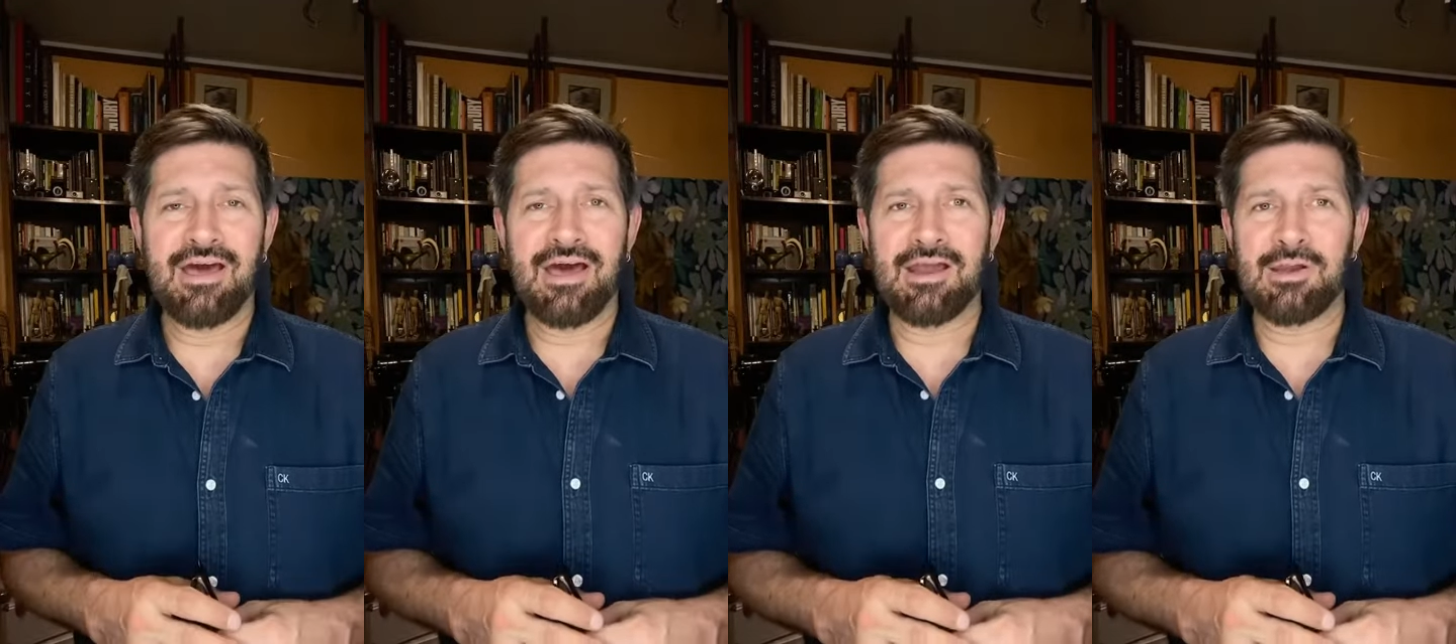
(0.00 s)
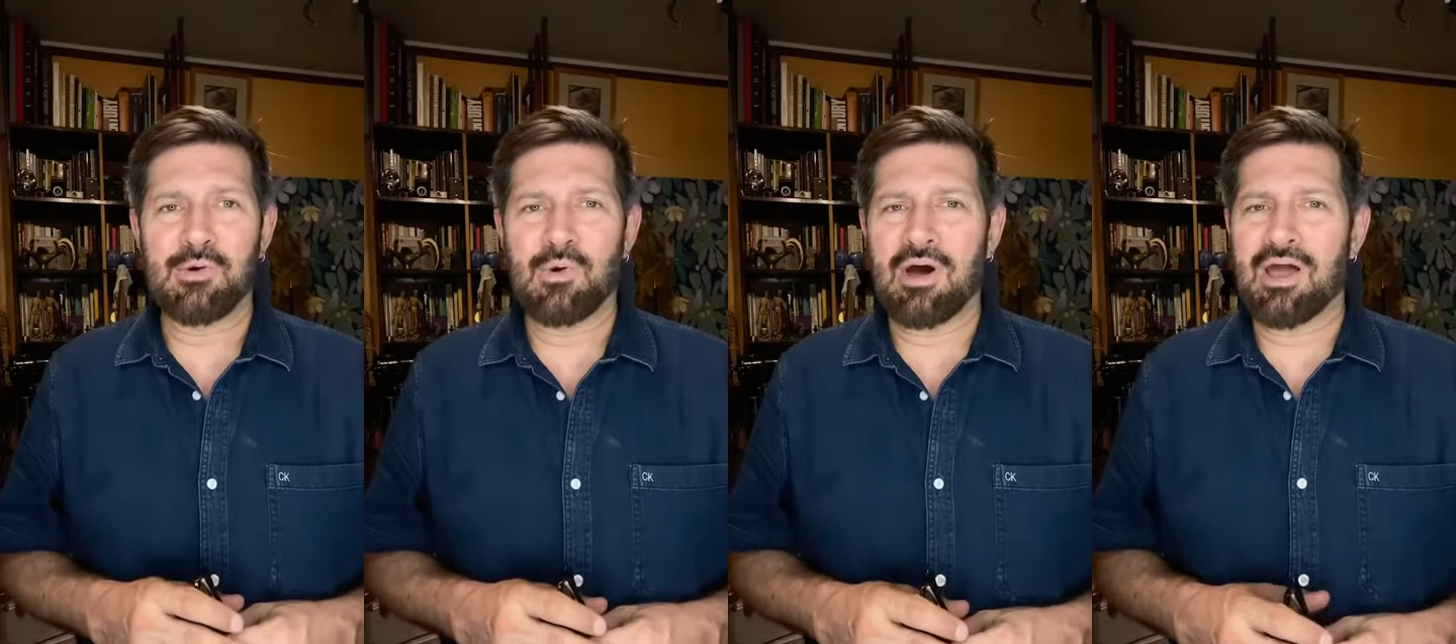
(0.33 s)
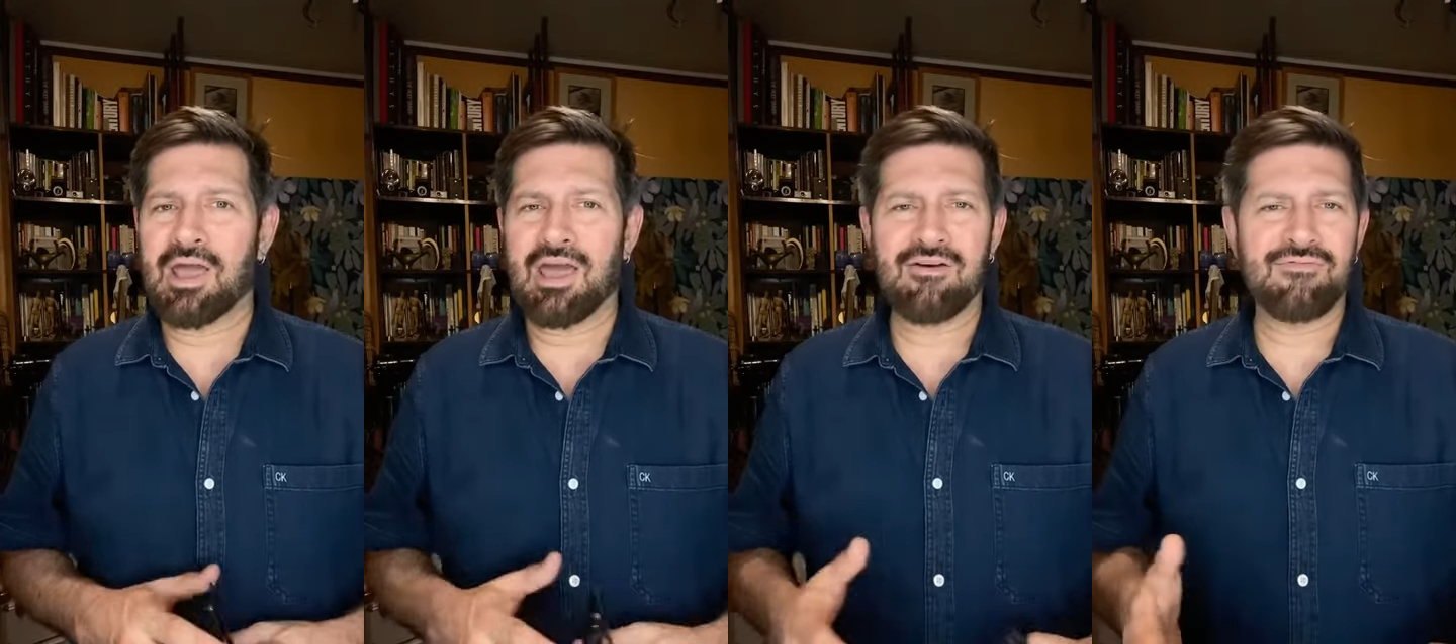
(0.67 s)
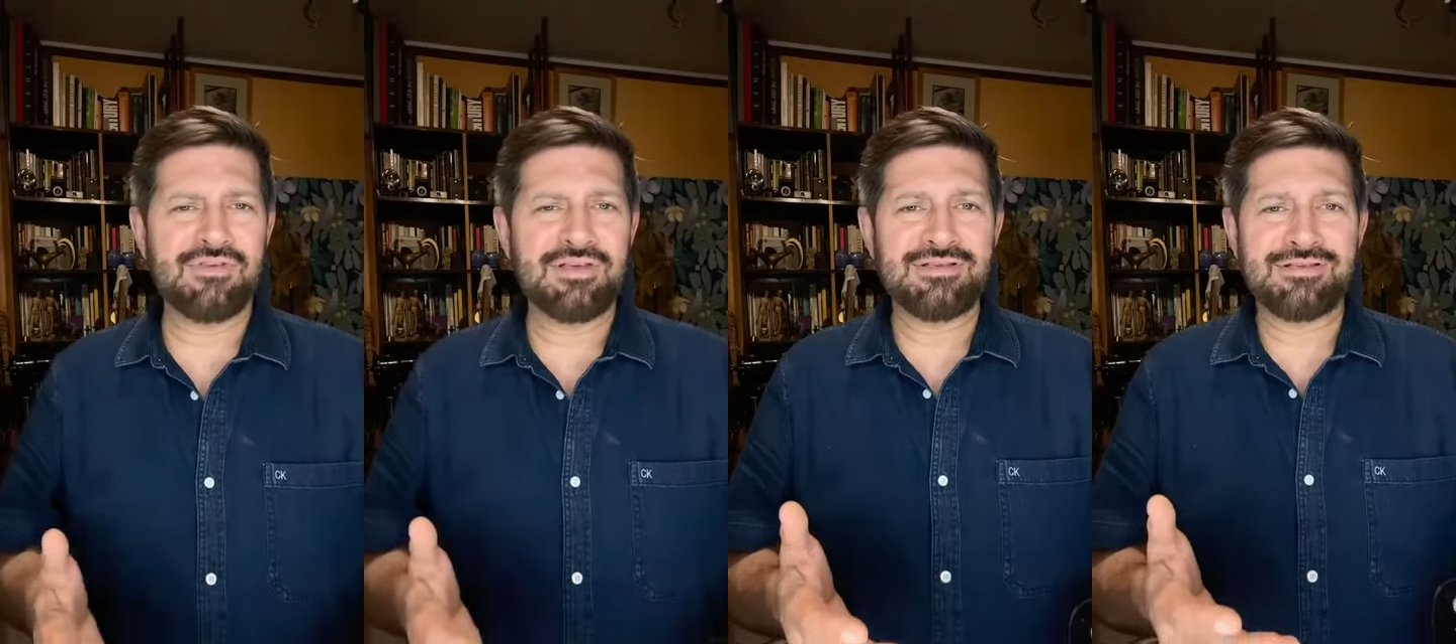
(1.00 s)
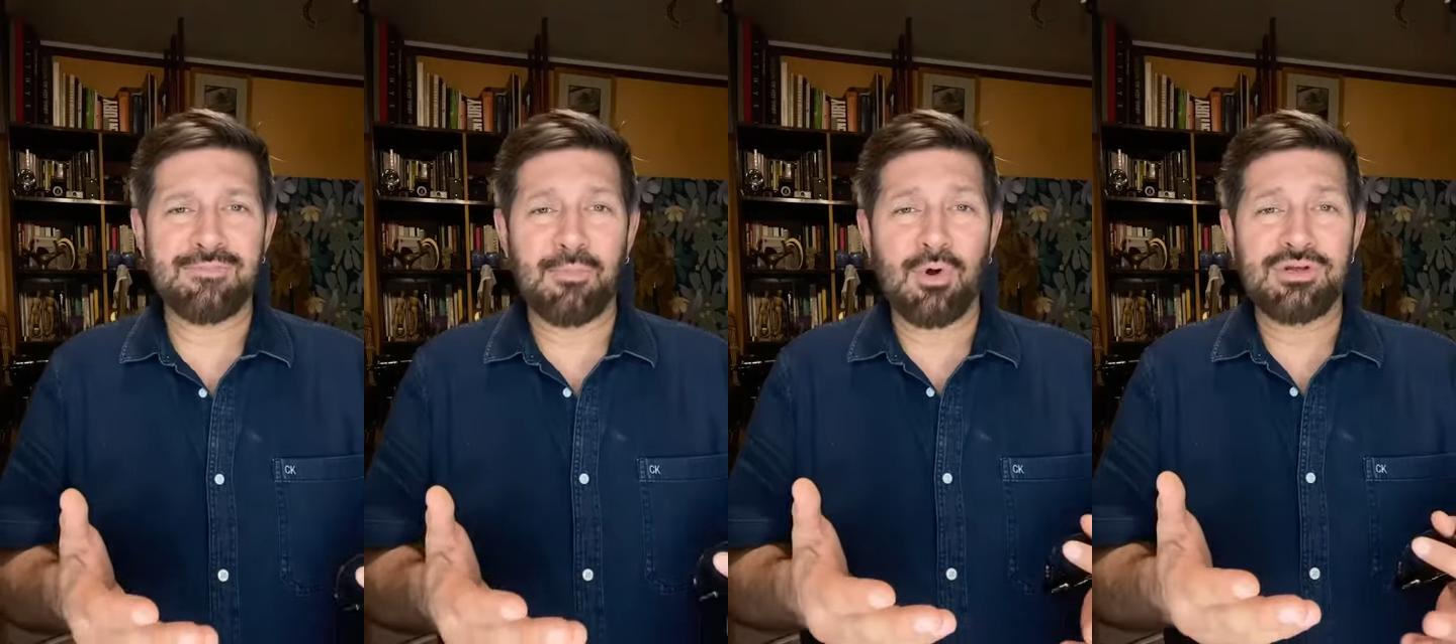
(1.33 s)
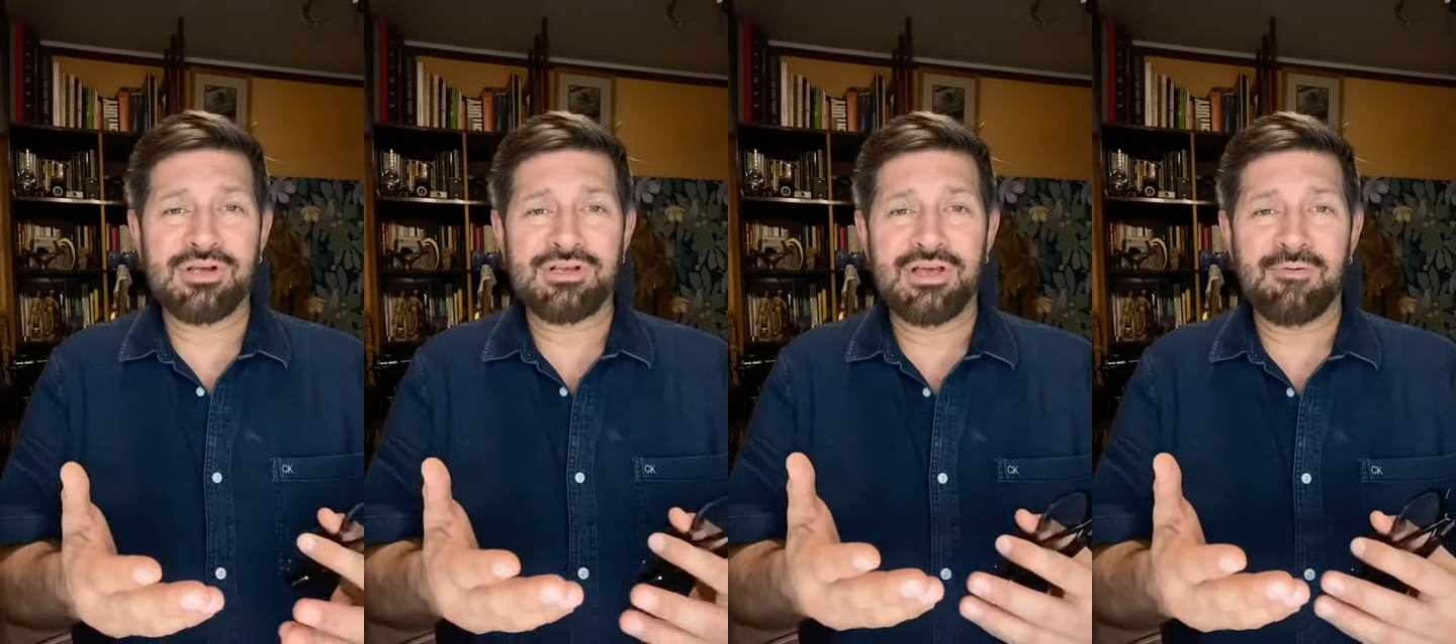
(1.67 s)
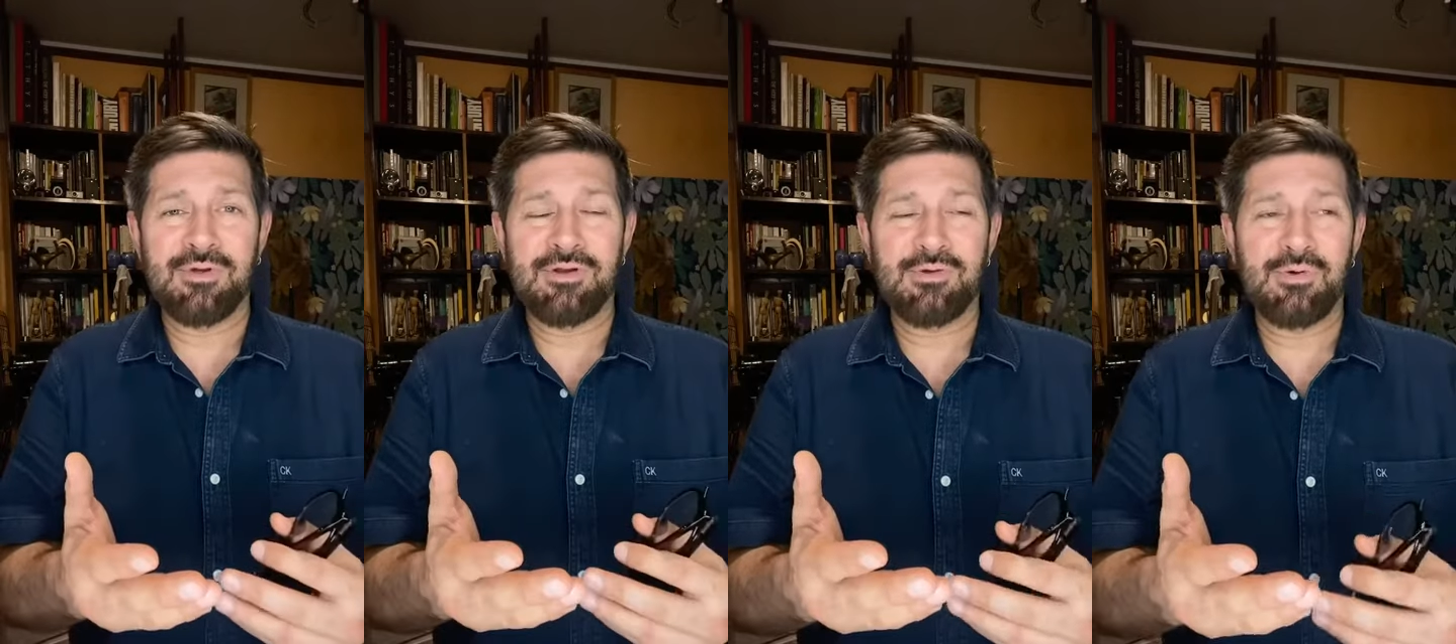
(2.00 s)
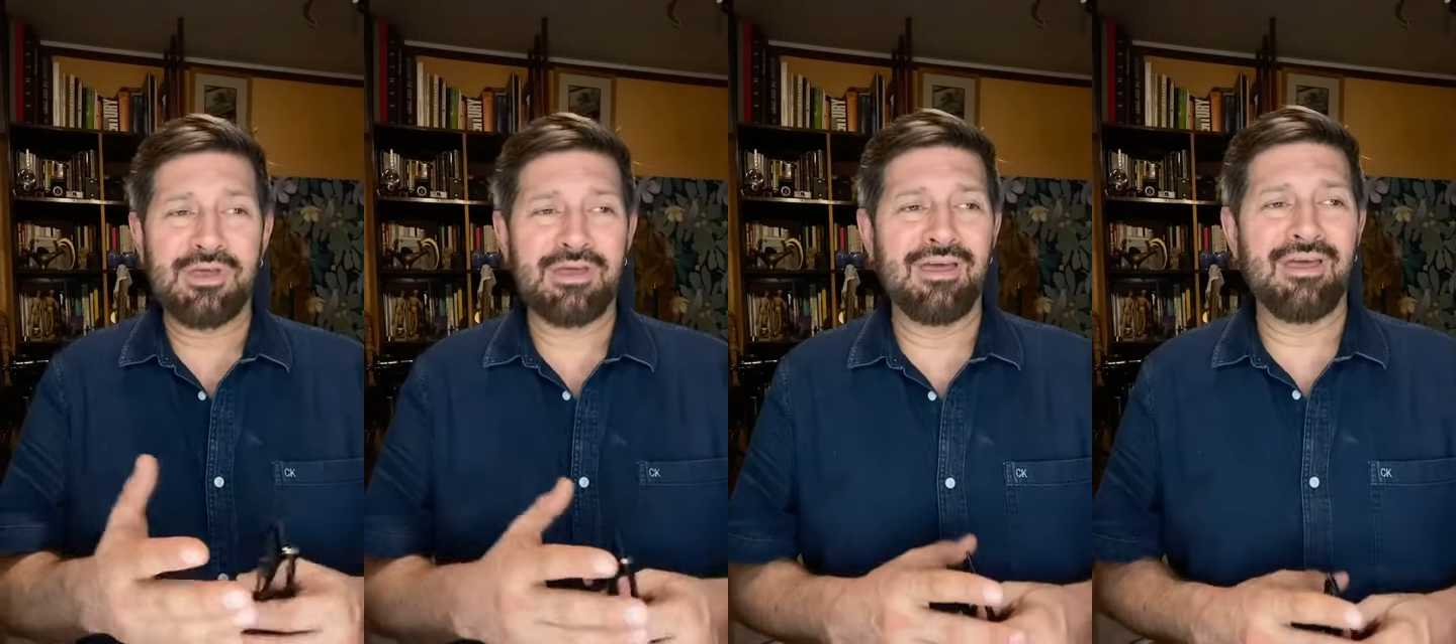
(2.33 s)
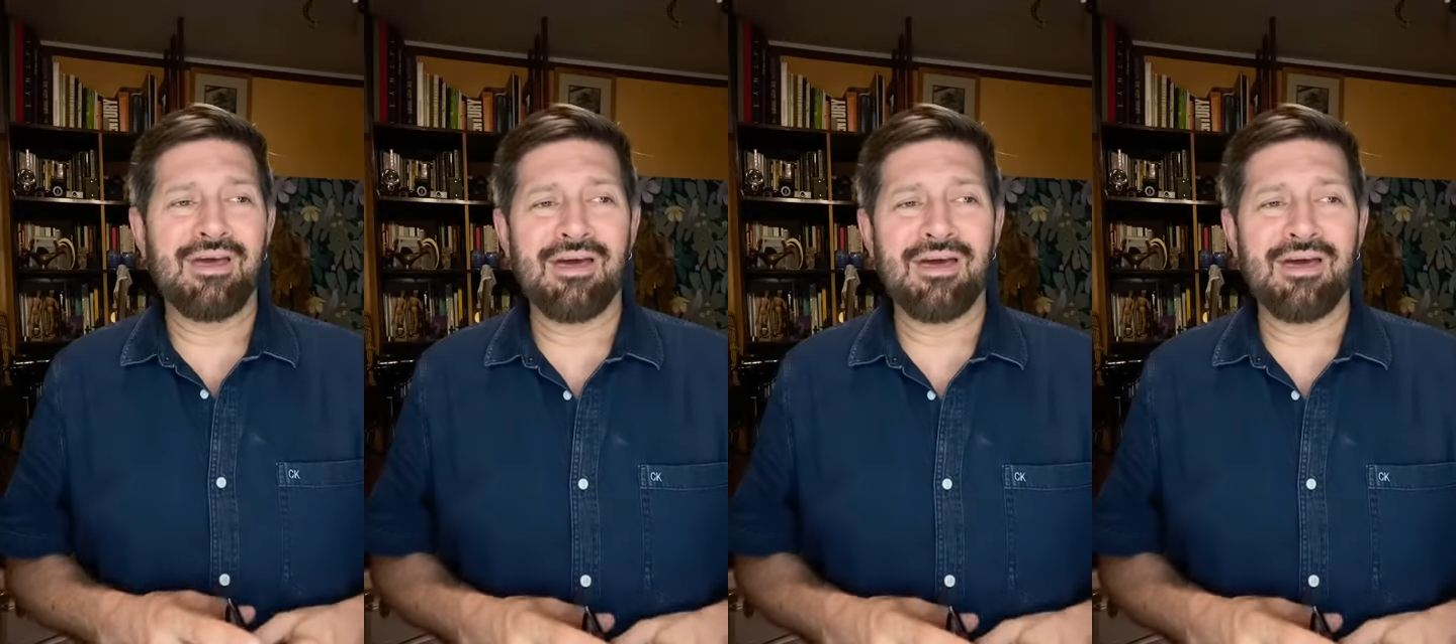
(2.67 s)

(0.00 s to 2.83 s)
I know I have these projects I've been doing.